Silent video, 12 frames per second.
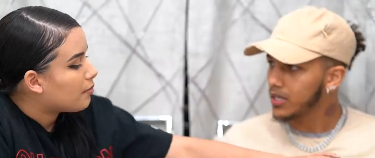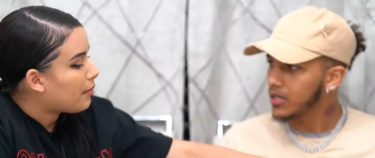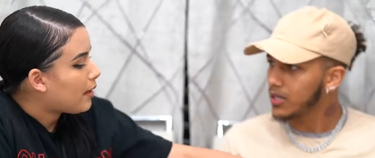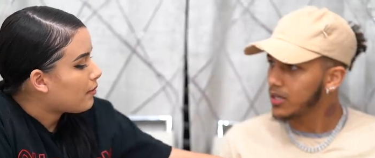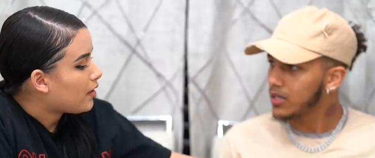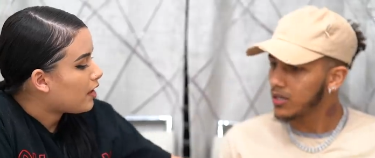
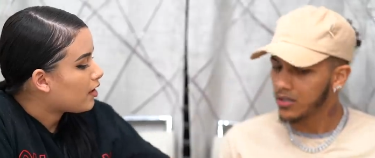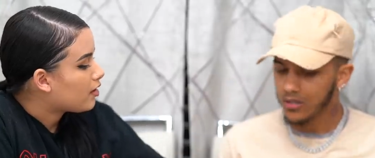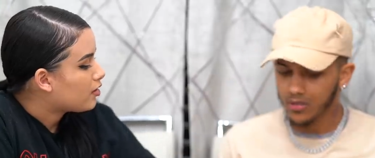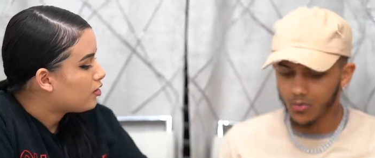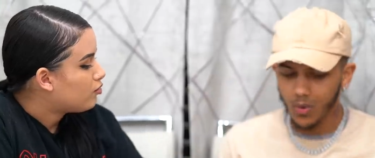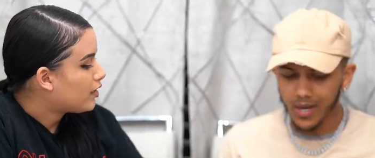Speaker 1: Baby.
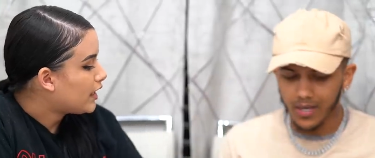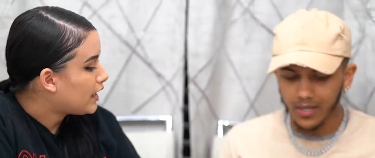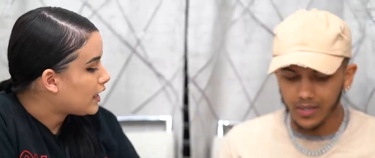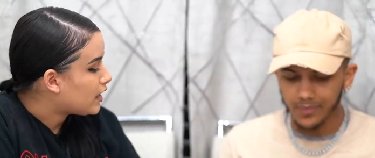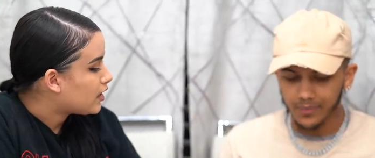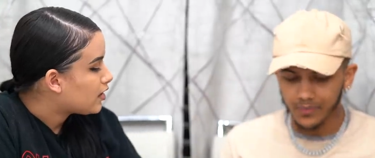What? Read
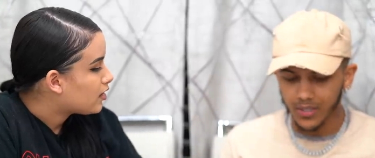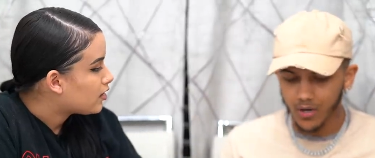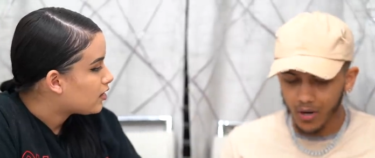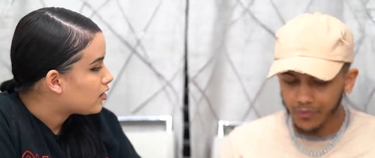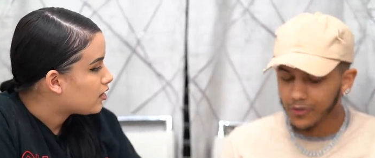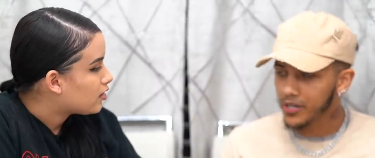it.
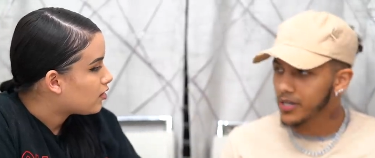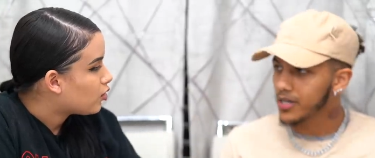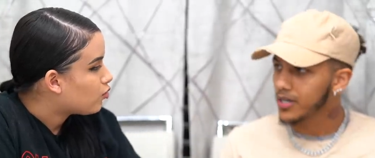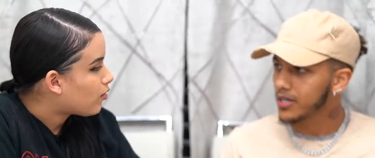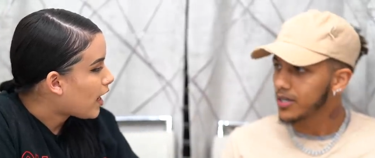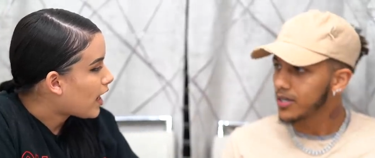Girlfriend.
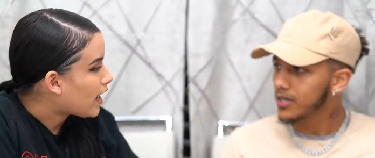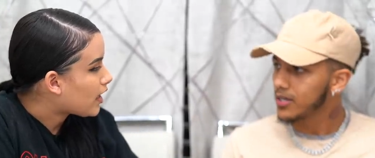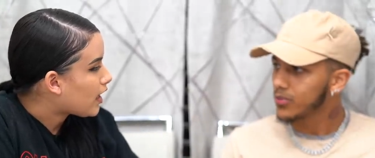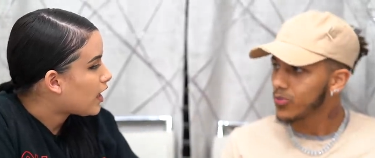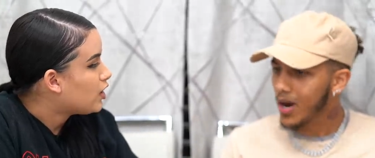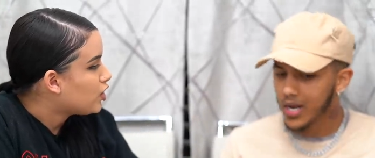Right.
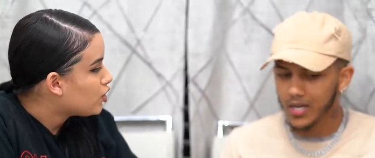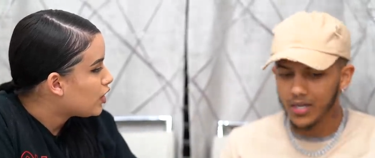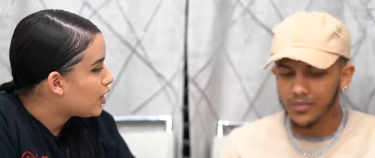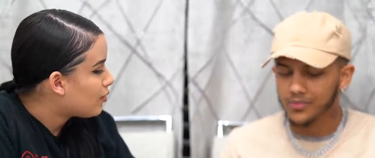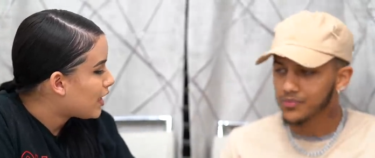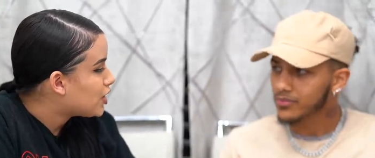And right. you
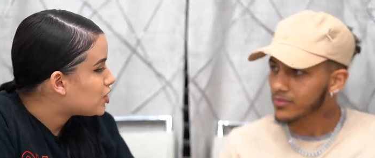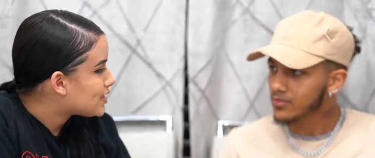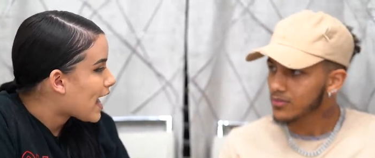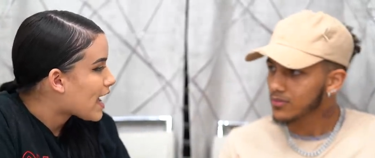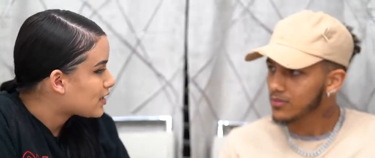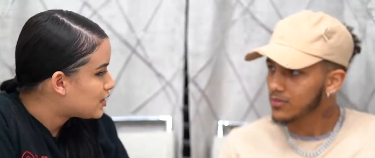hear what I just
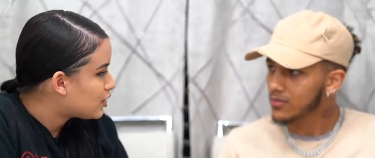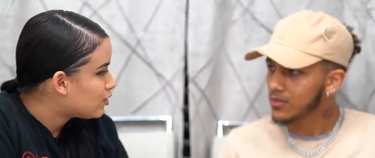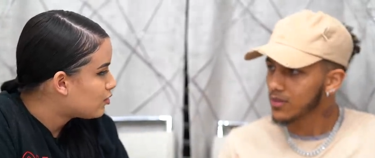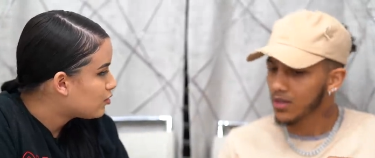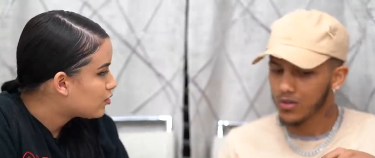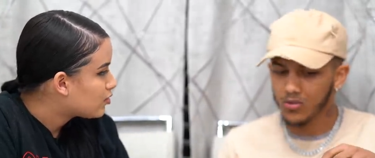asked you?
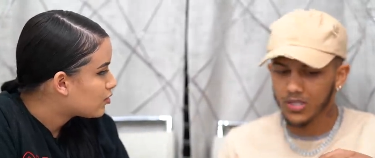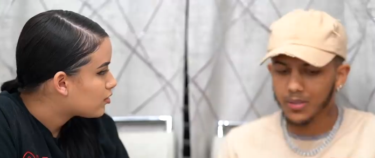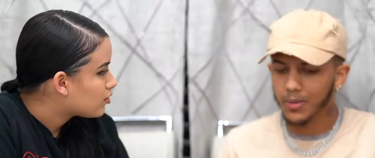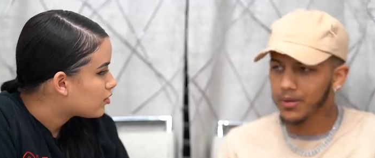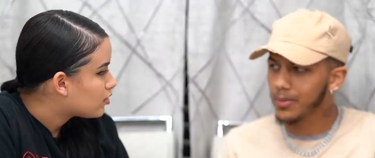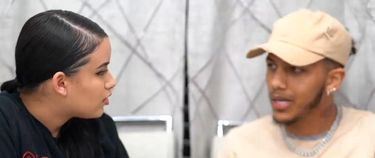
Speaker 2: Who has a
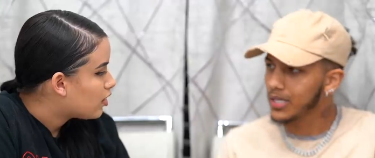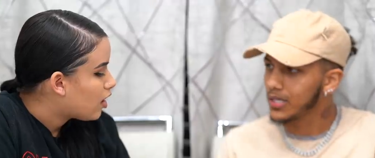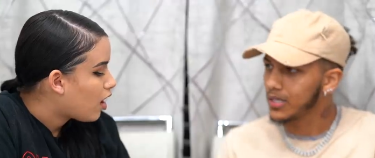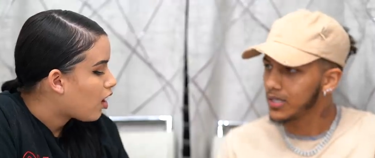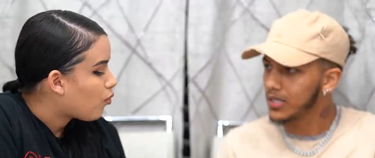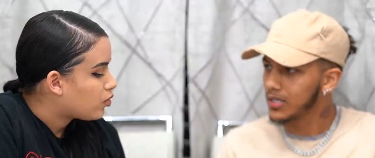better body?
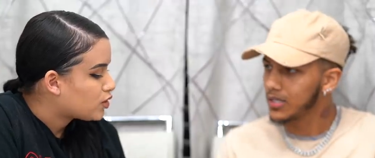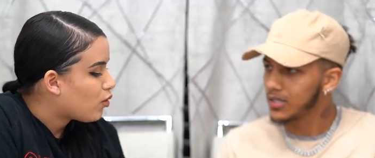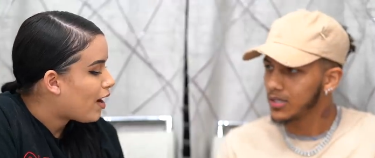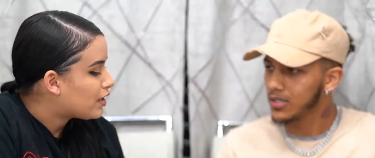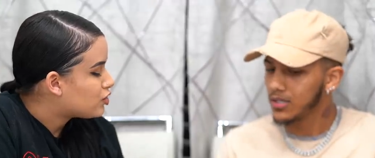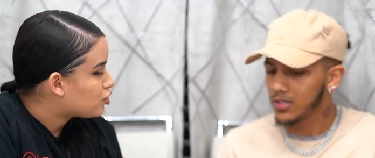
Speaker 1: So
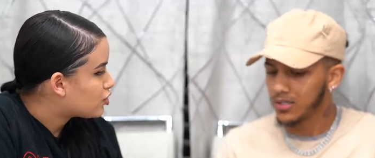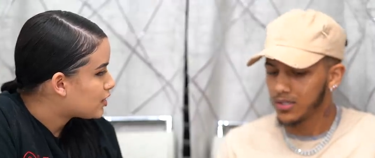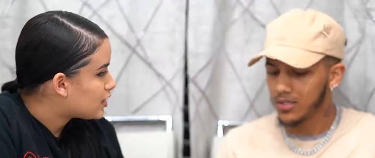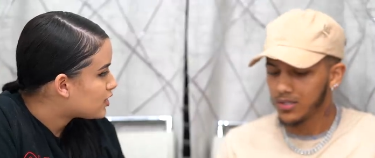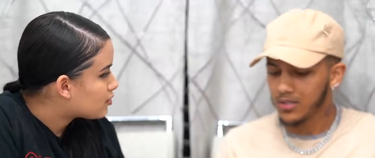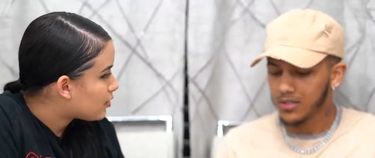why did you drink
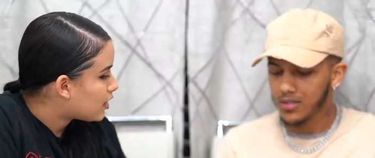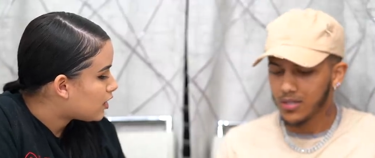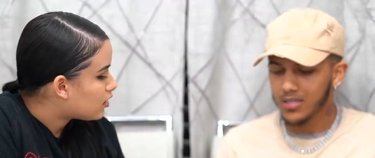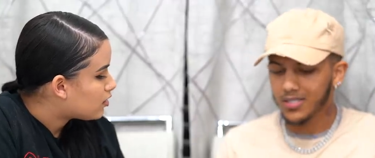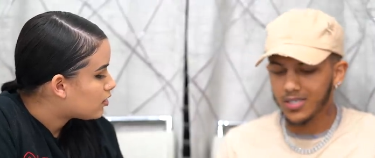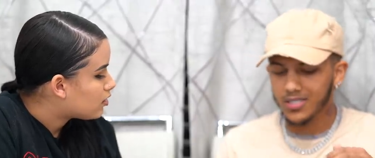this one?
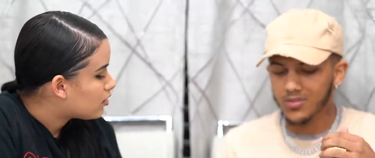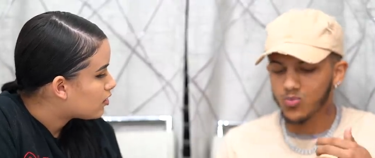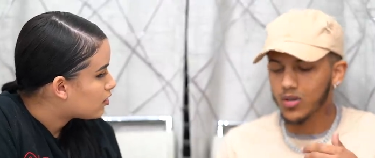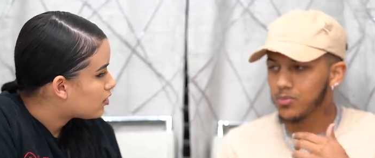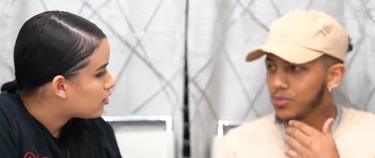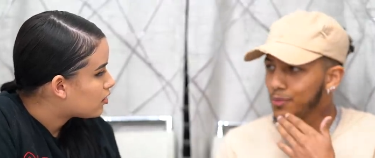Because
Speaker 2: I just
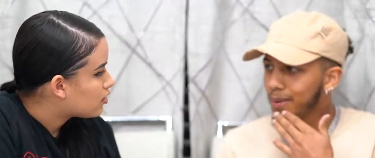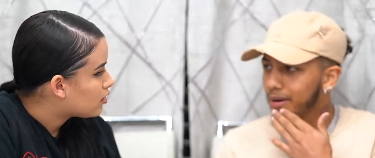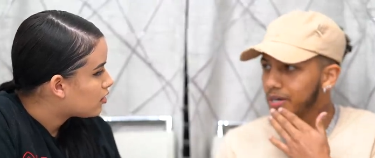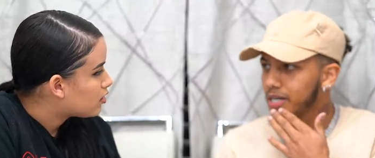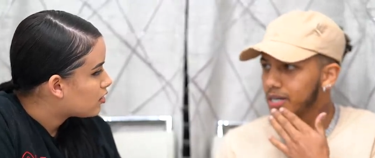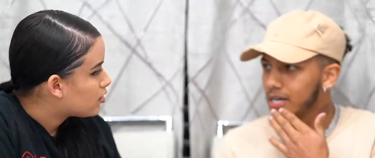want a
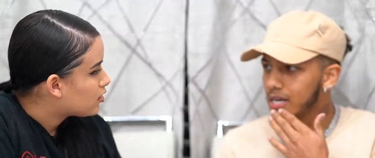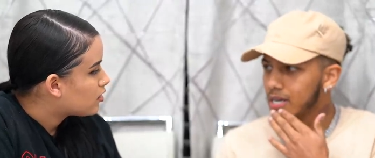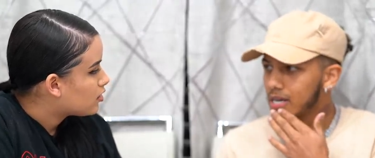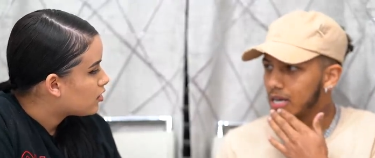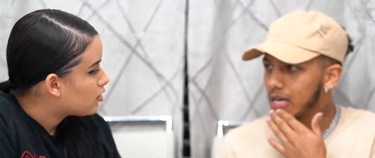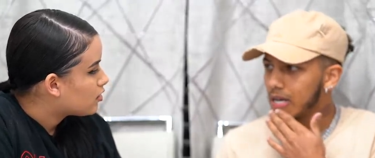blueberry.
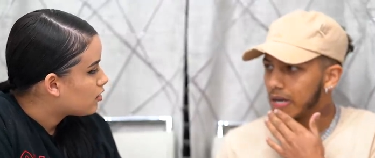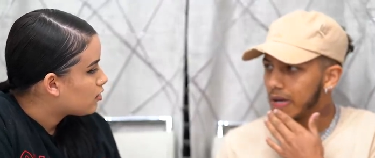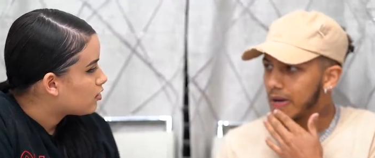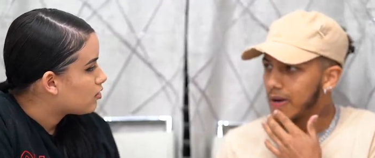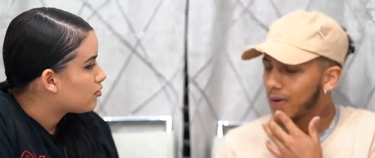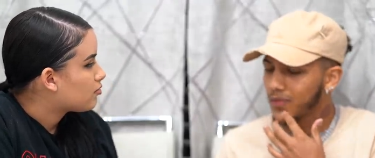
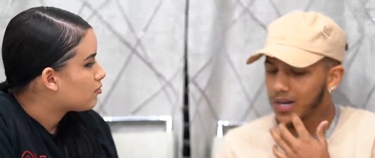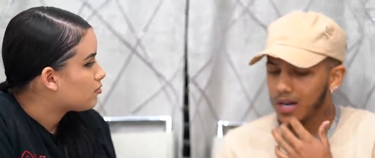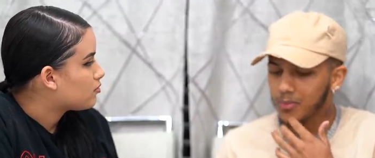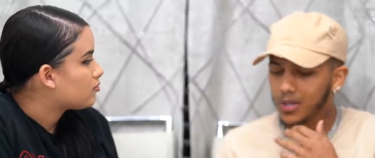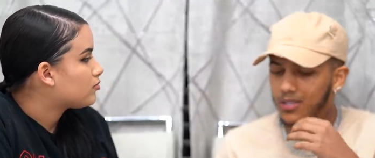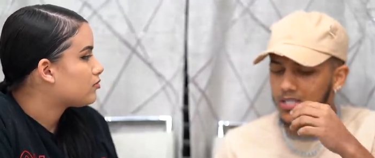I forgot
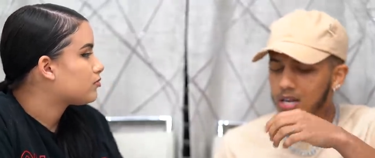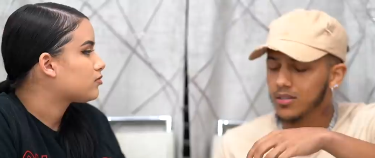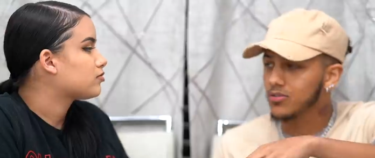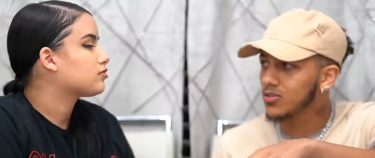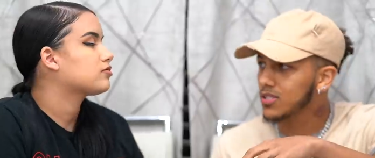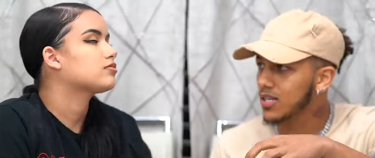about the
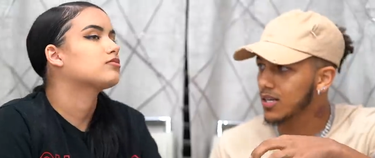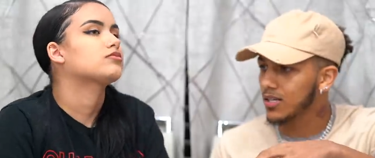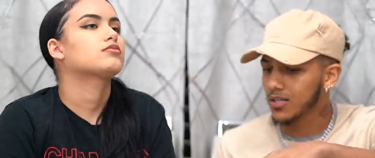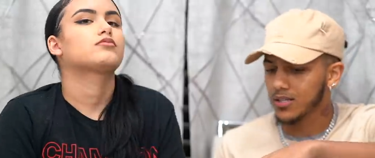challenge for a second.